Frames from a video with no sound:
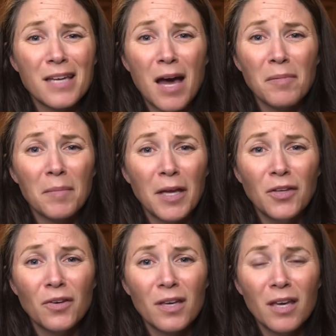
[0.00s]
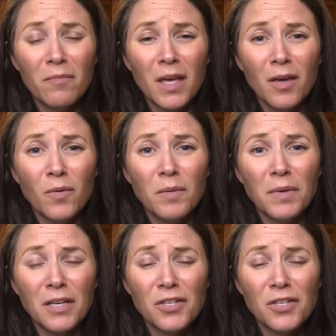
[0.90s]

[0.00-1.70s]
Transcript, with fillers: compliment you could give me would be